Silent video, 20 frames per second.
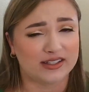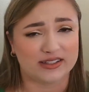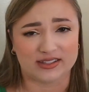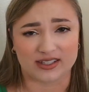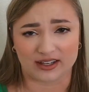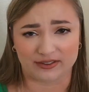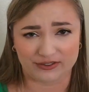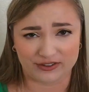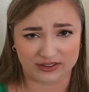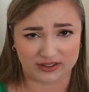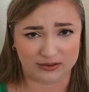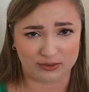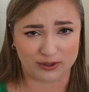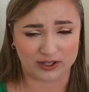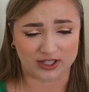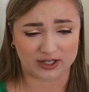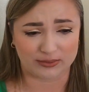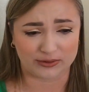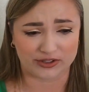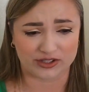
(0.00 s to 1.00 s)
Definitely
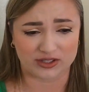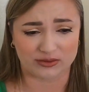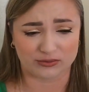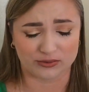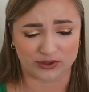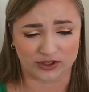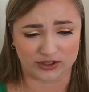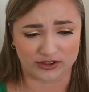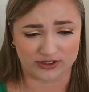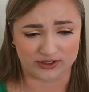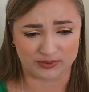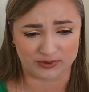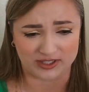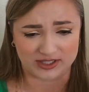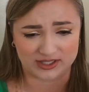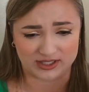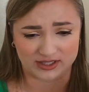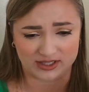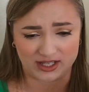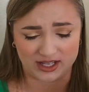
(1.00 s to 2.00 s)
pick up on some rose, but
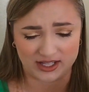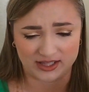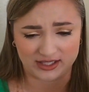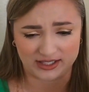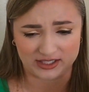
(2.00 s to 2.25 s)
it's a lot